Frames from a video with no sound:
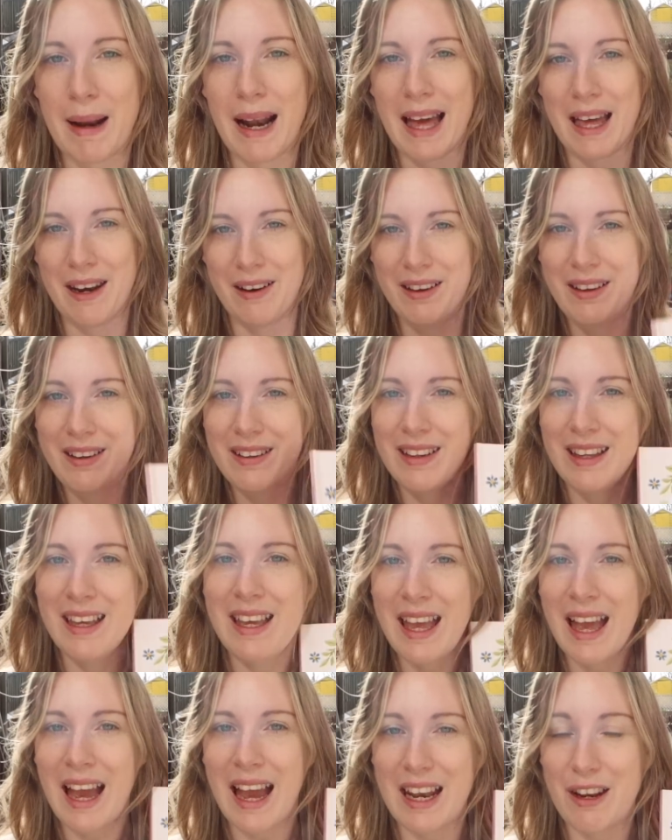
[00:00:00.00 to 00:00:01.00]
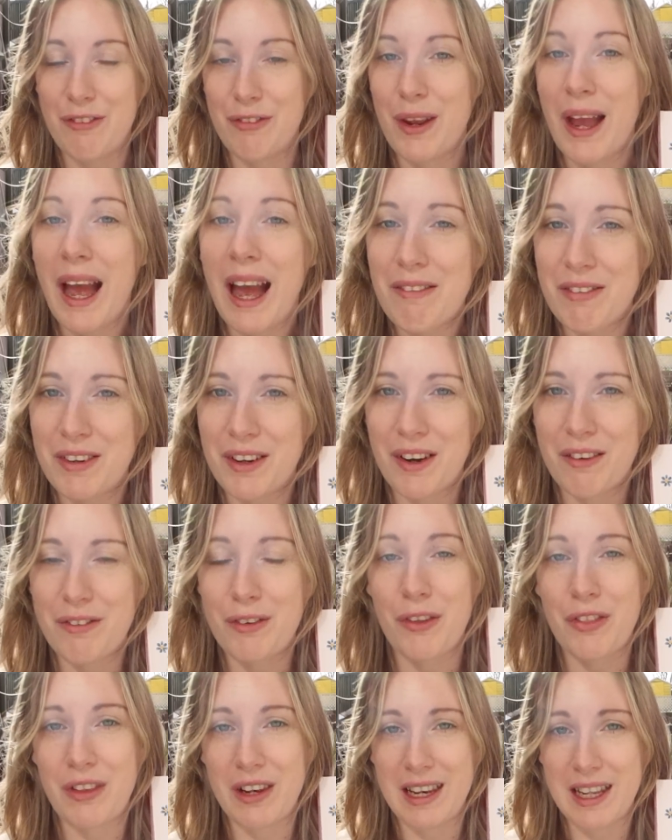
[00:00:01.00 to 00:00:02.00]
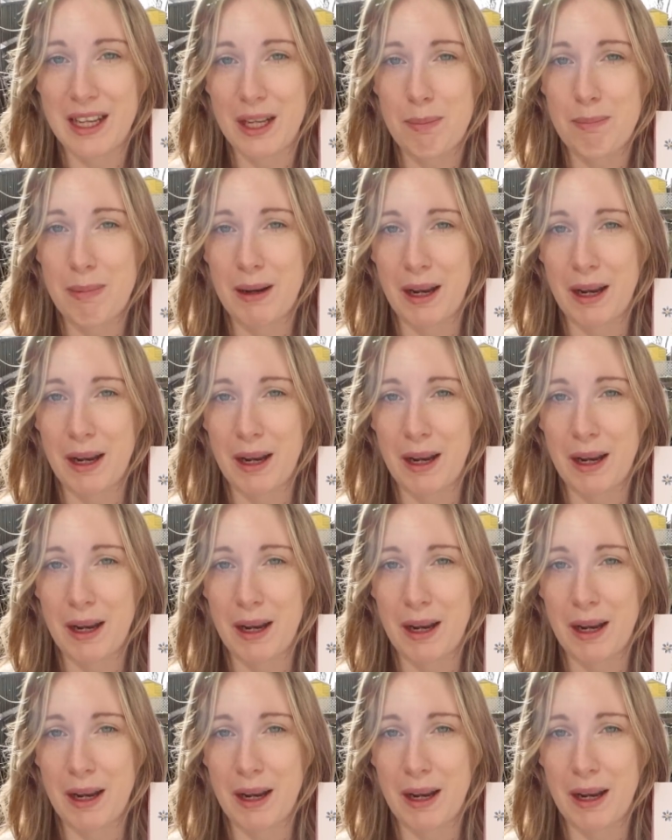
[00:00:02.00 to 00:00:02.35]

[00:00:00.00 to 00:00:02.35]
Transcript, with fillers: planner, and if you haven't, I've got the link